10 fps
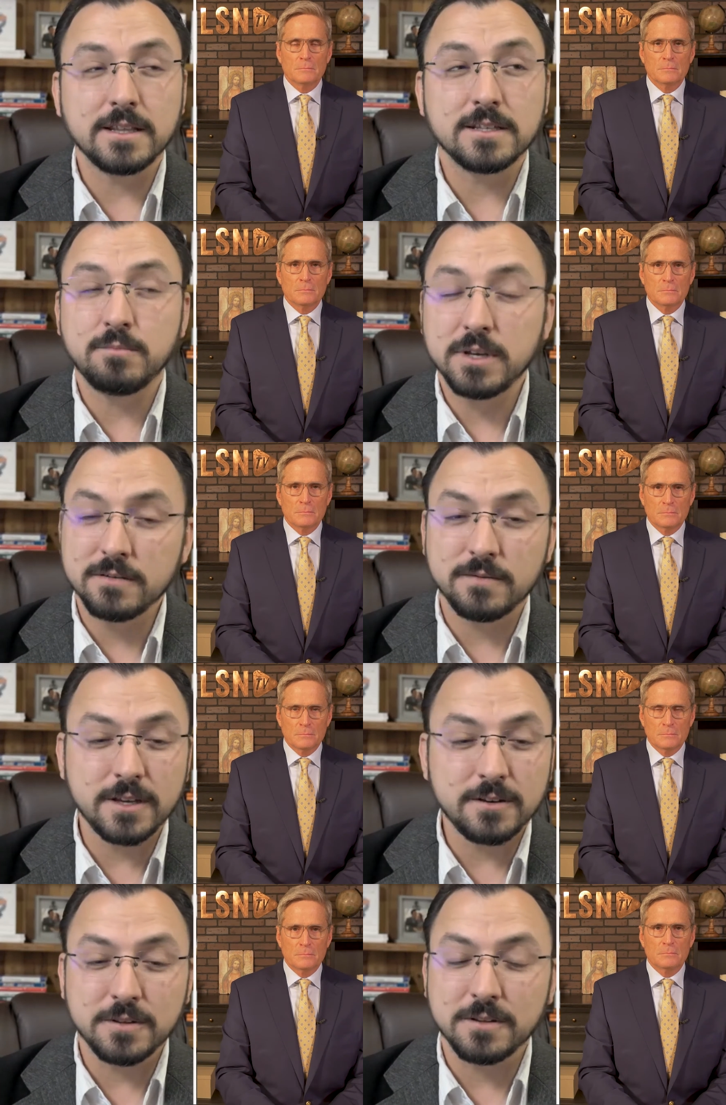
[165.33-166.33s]
Speaker 1: big event
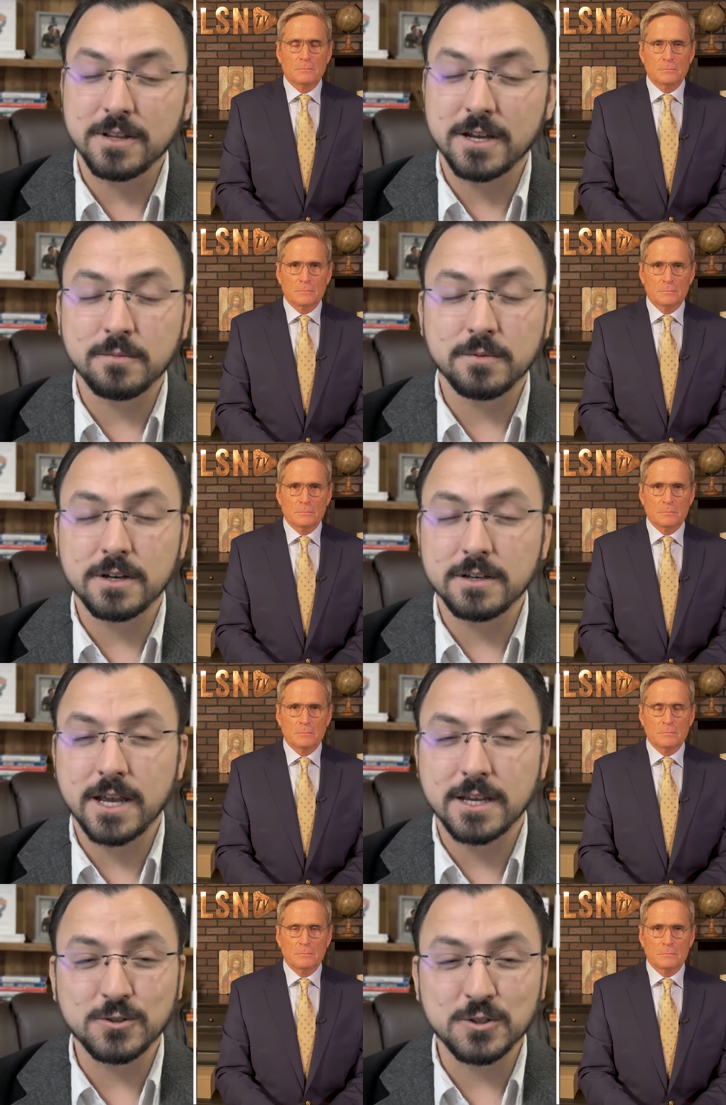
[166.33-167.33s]
with a lot of uh,
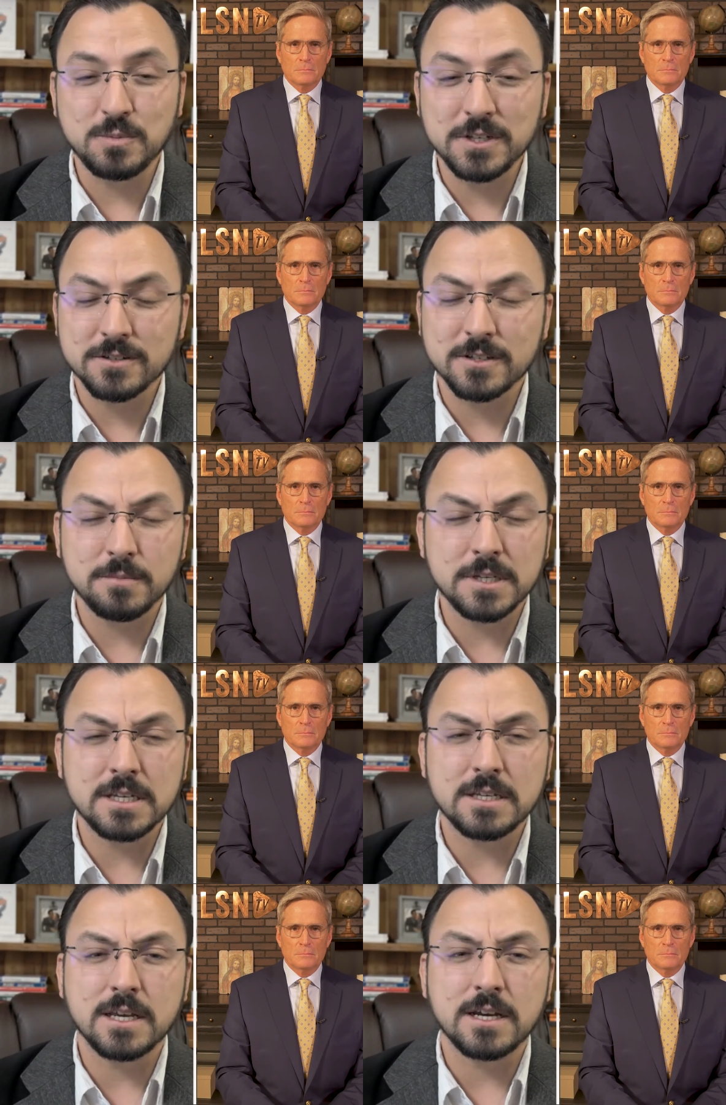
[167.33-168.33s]
national speakers coming
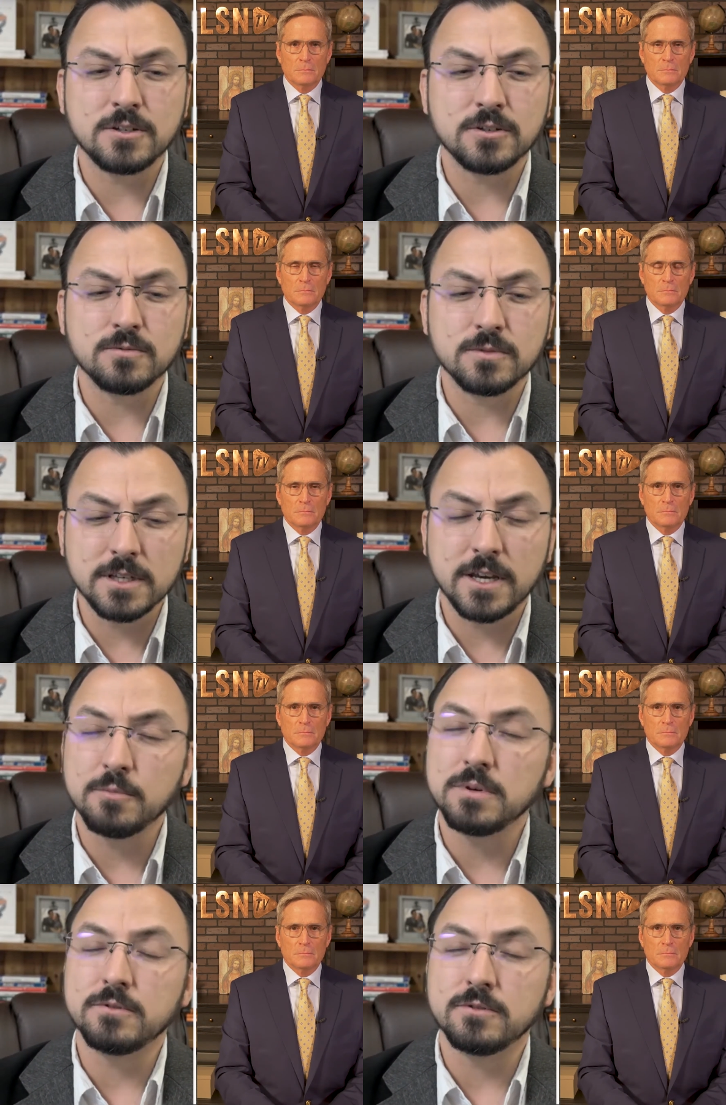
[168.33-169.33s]
in uh, to really help
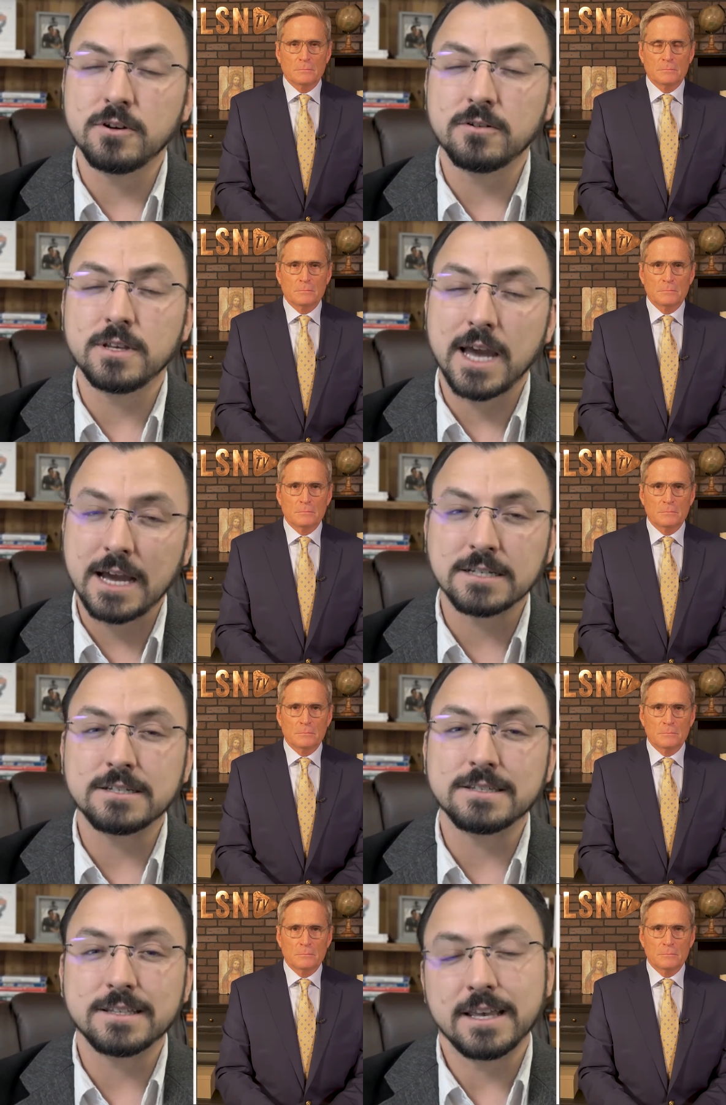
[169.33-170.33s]
people know the actions
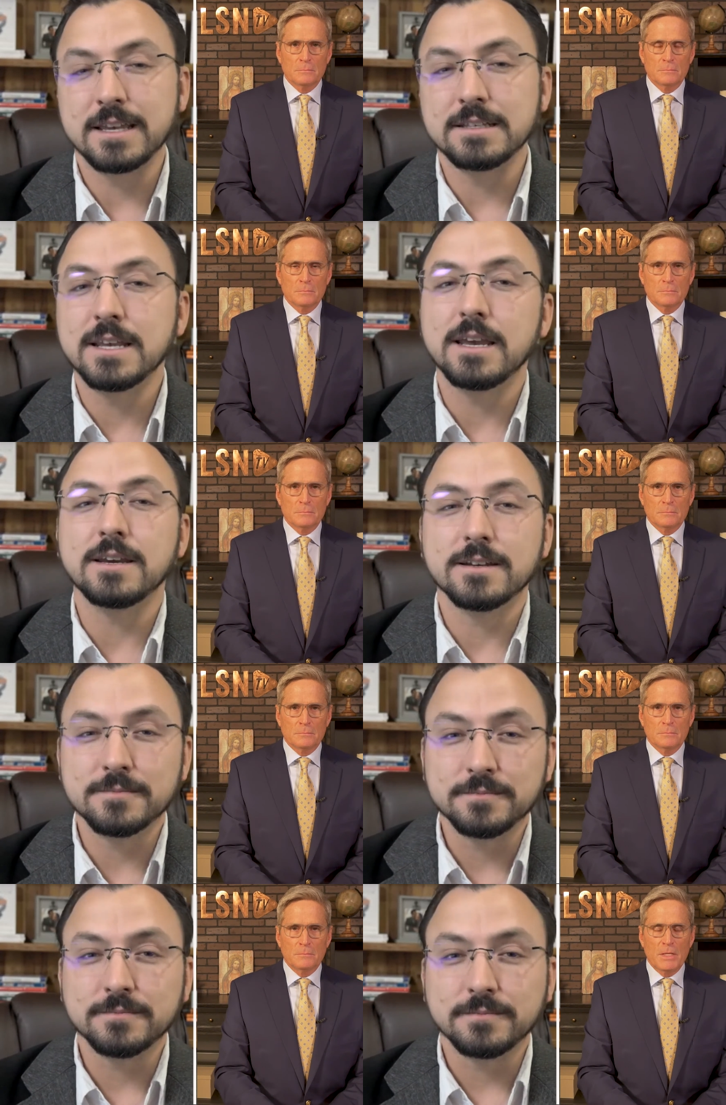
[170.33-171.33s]
that they can take.
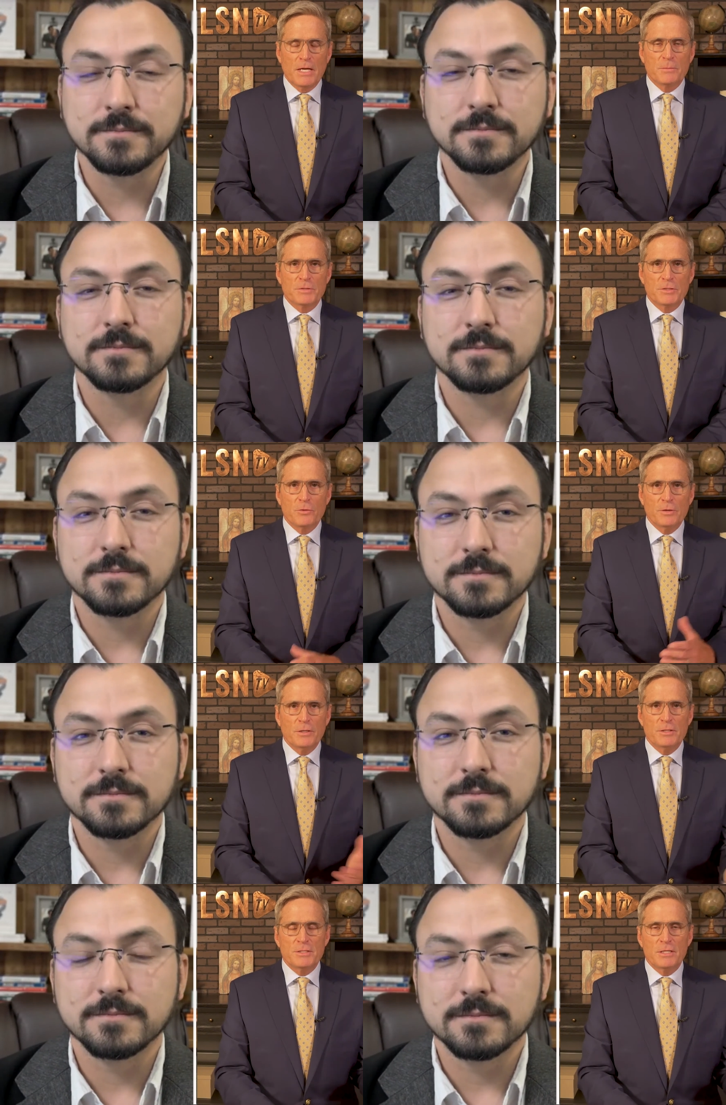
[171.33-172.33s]
Speaker 2: Yeah, and it was so
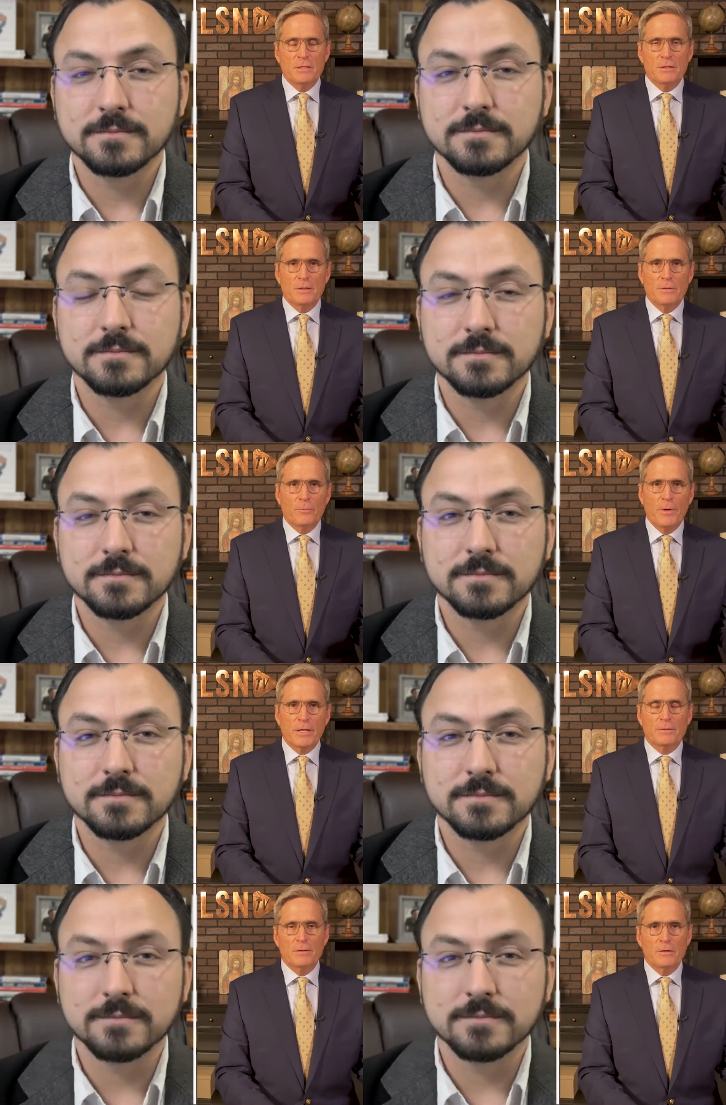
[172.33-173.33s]
good to see the, the
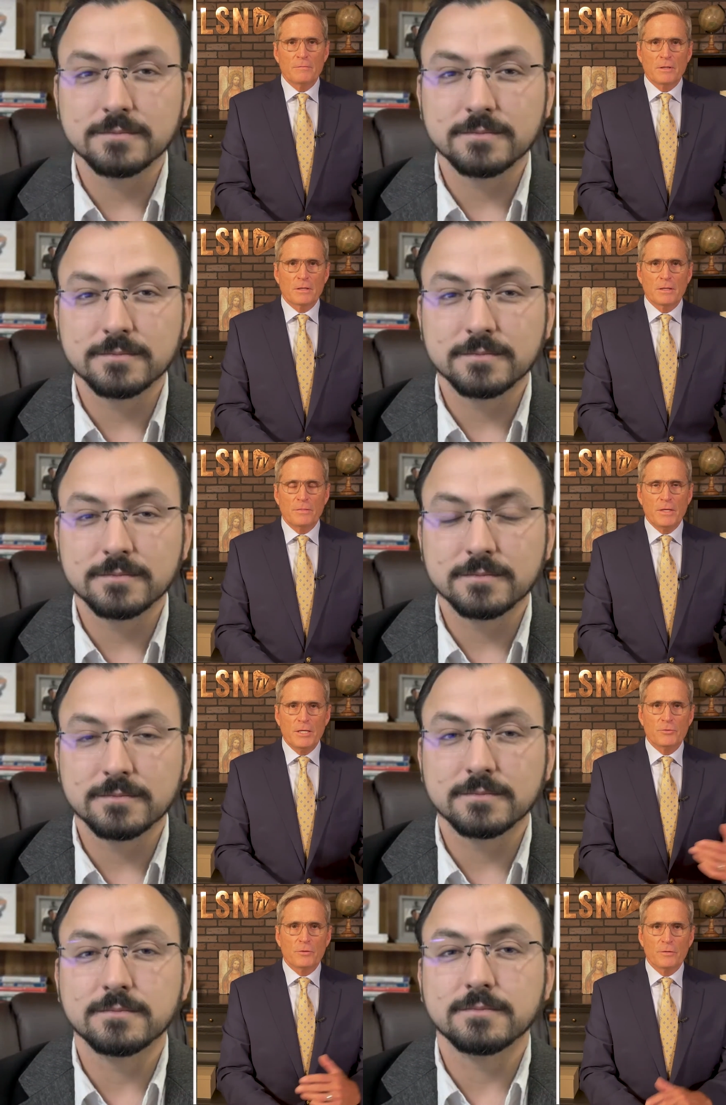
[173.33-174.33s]
rector of the
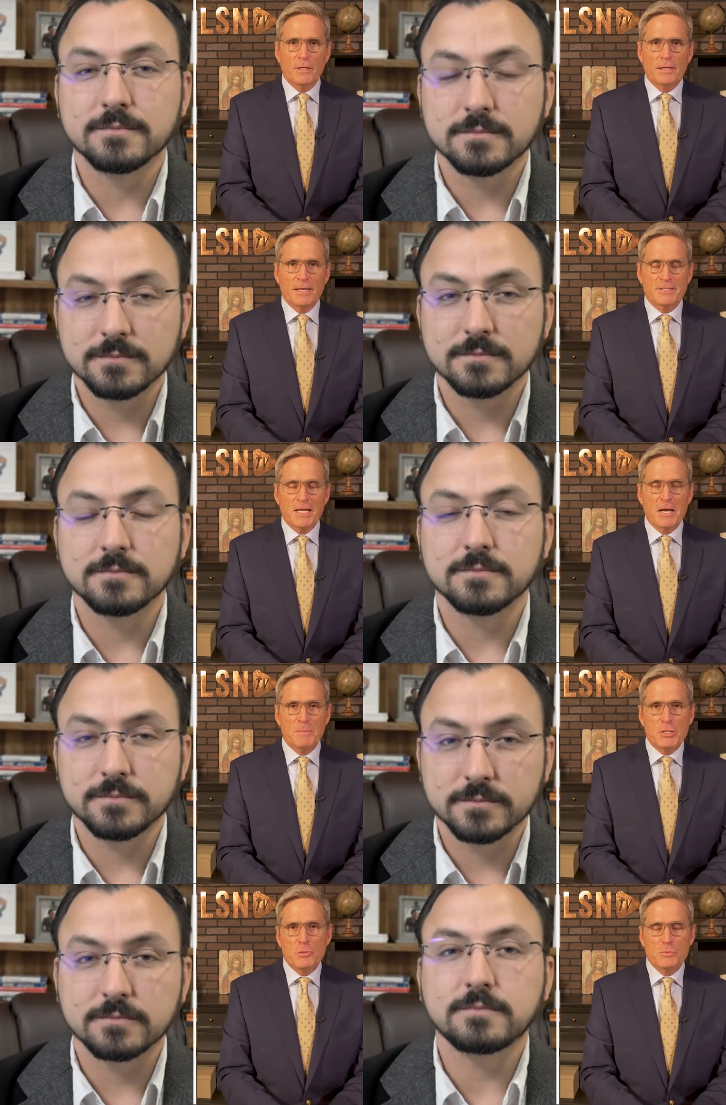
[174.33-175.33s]
cathedral there last night.
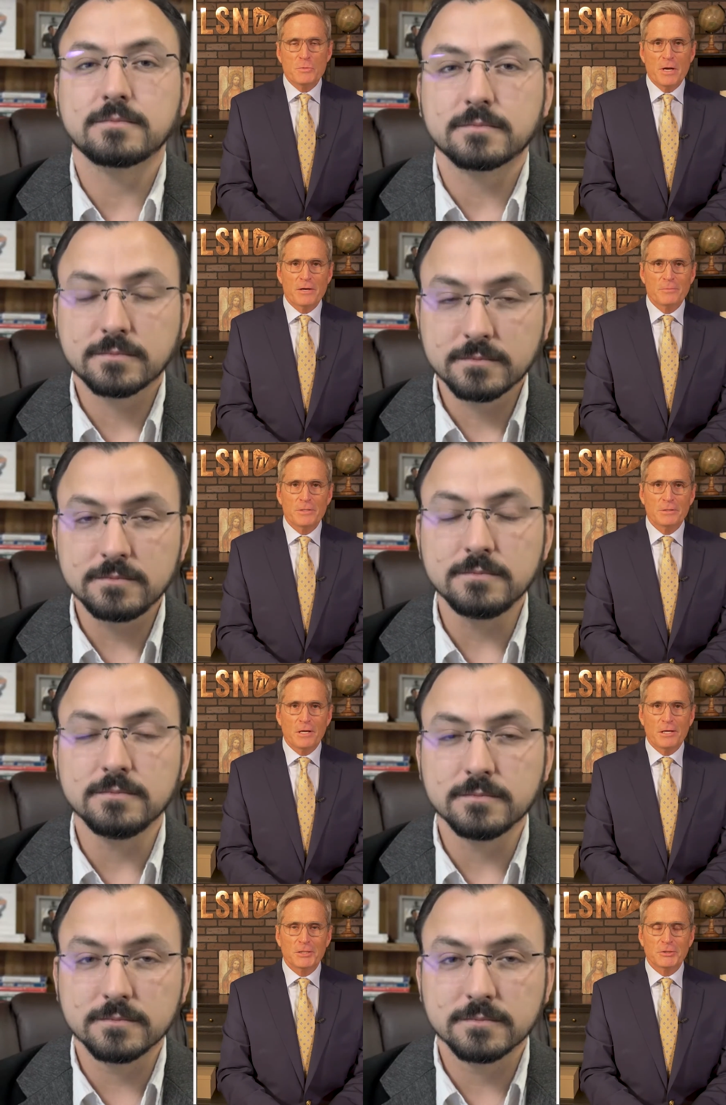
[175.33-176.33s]
I mean, you, you had a
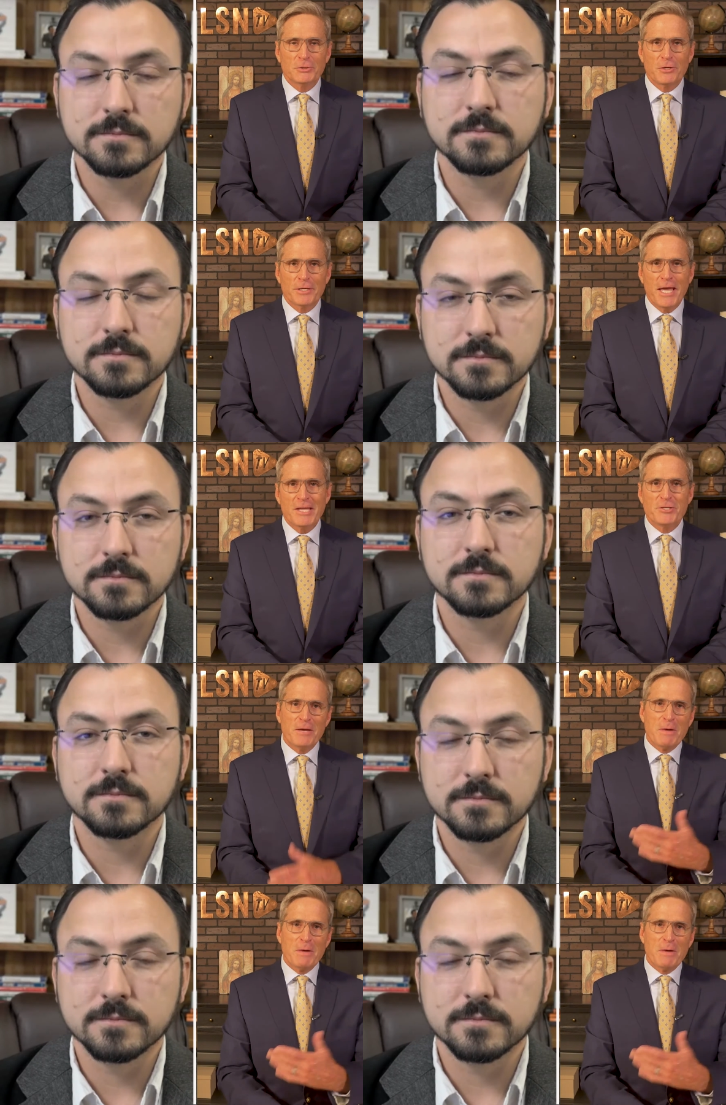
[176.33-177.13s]
real all star cast. You had